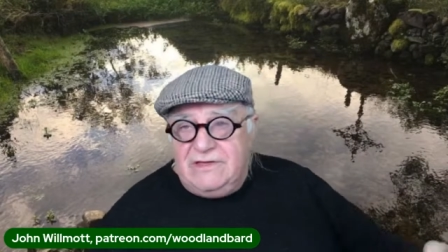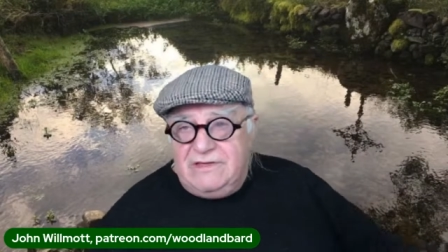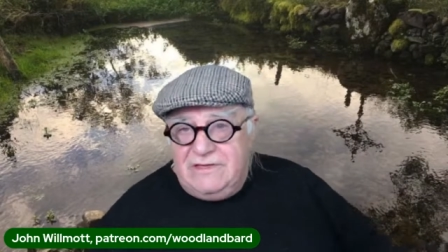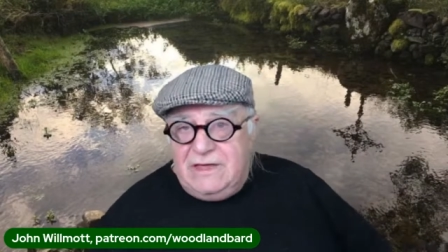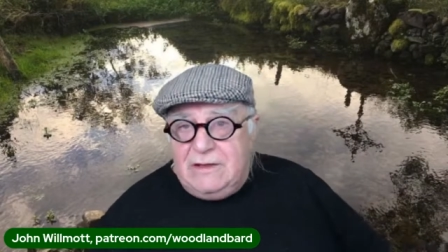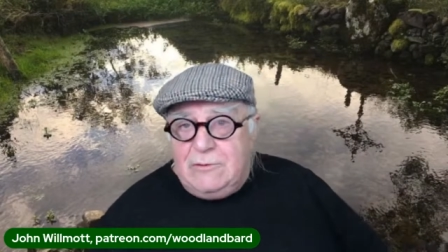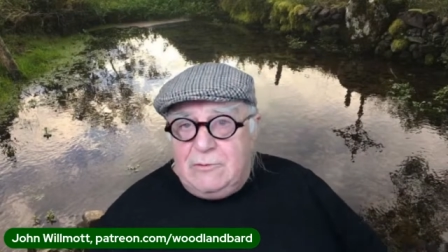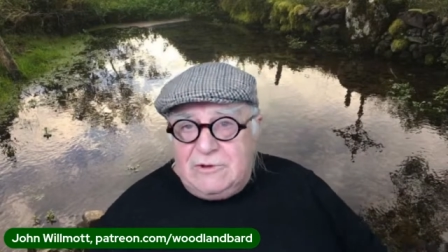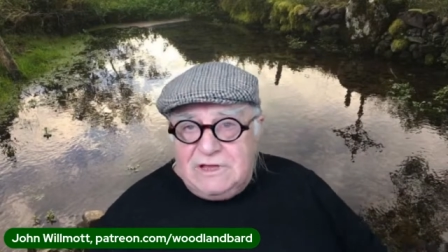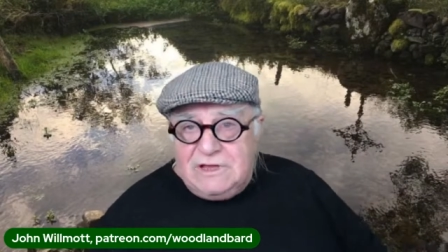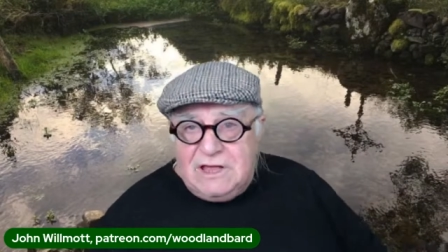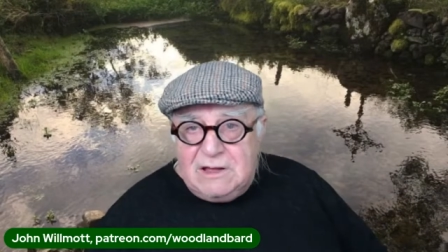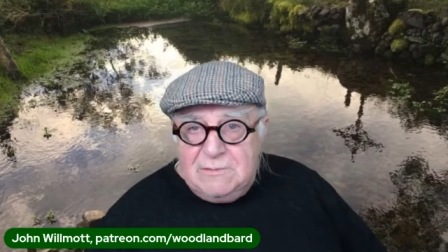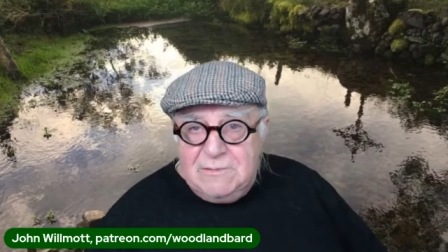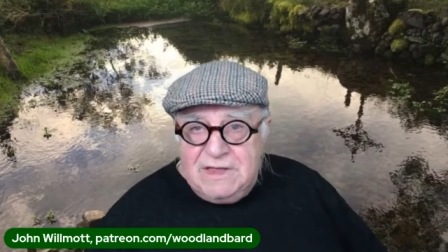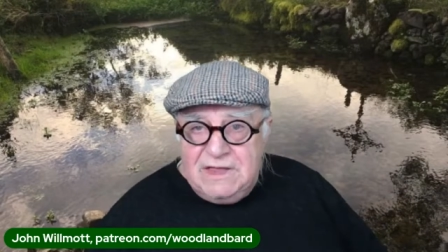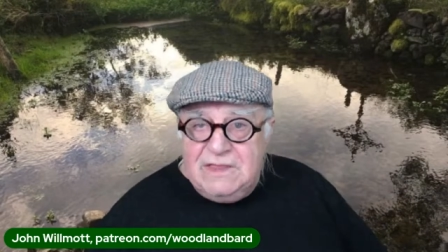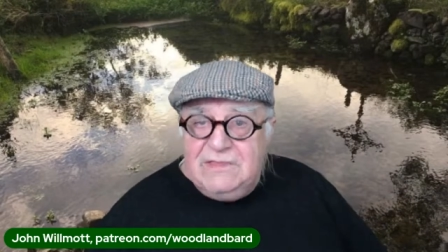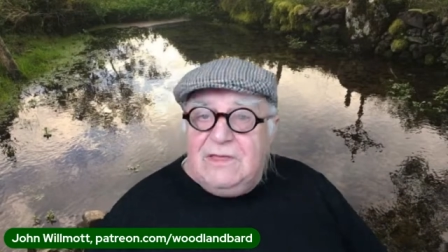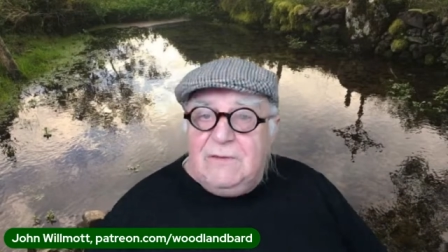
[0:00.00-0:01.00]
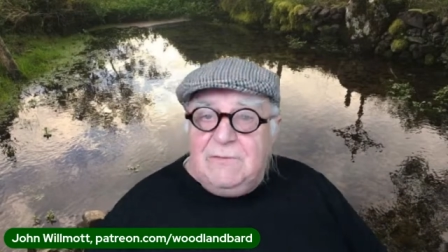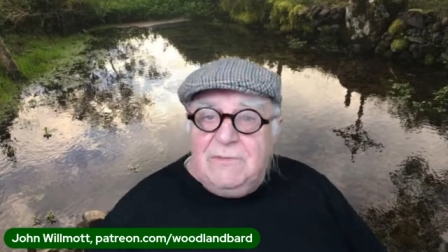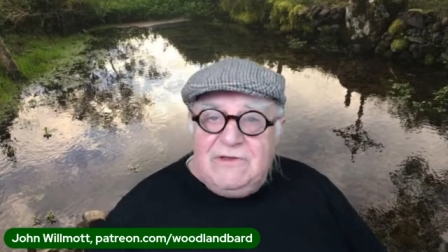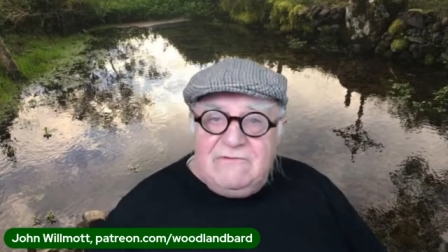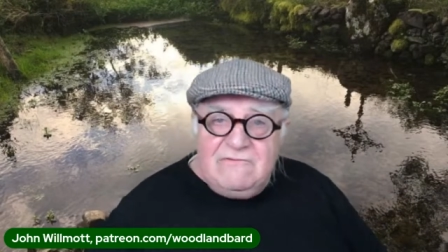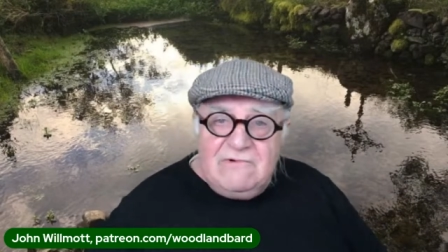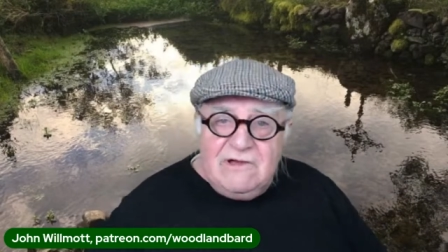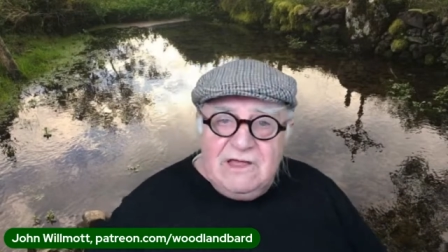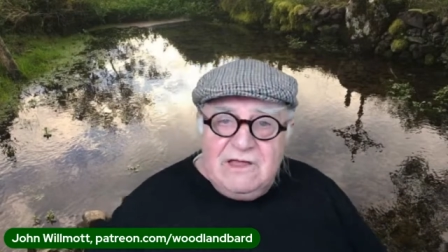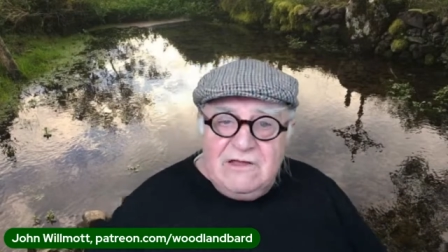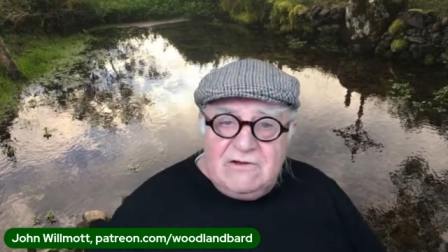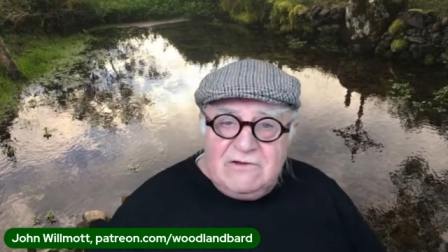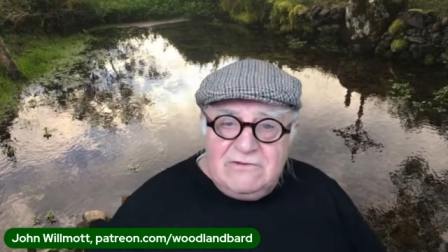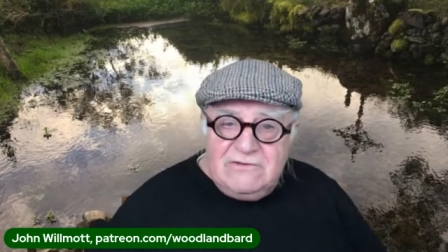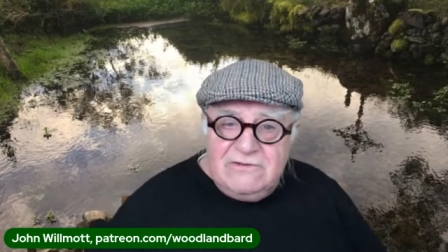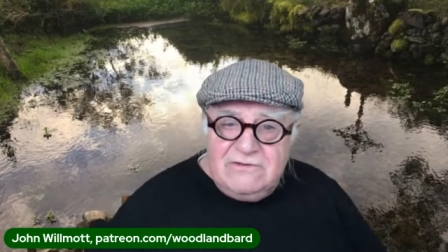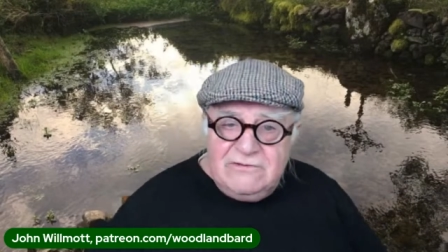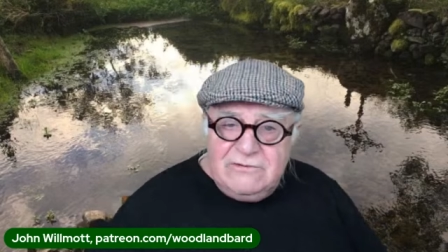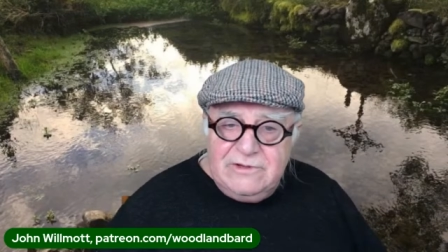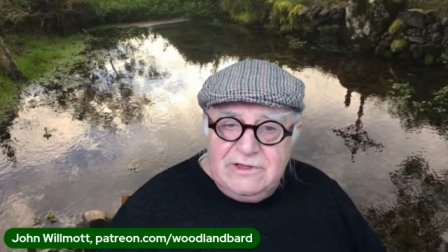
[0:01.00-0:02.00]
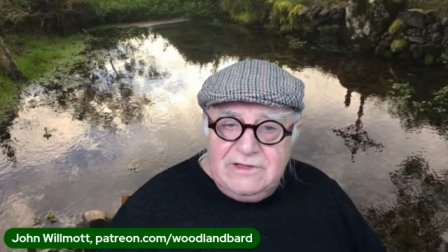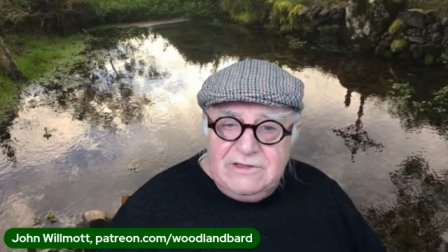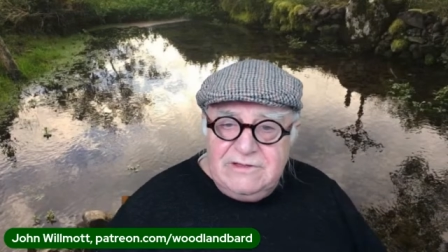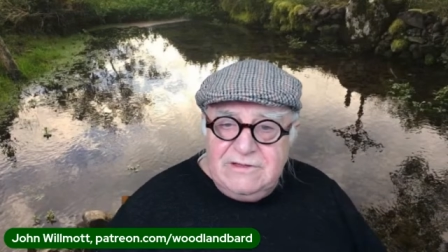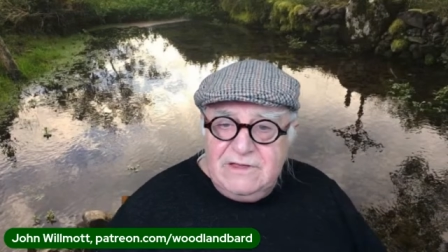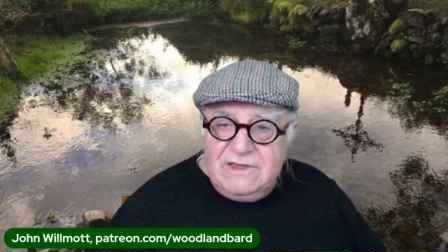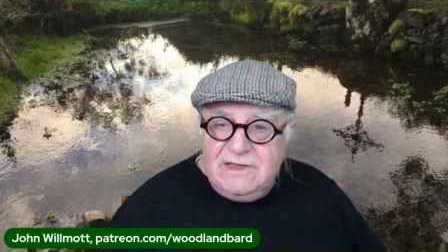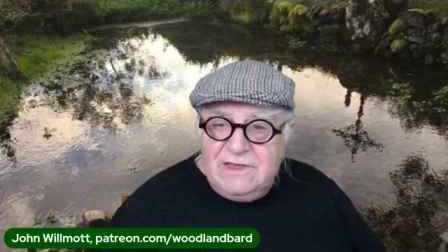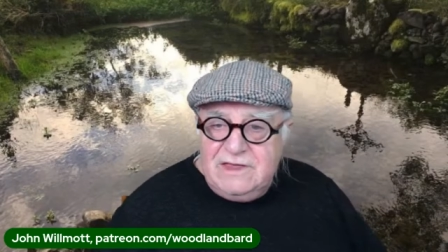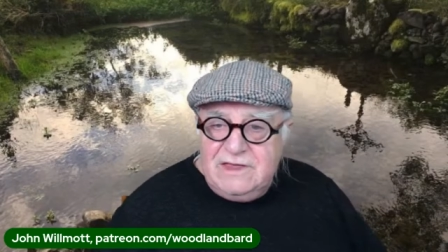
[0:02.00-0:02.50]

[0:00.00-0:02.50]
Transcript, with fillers: They would come in, they'd be right onto it,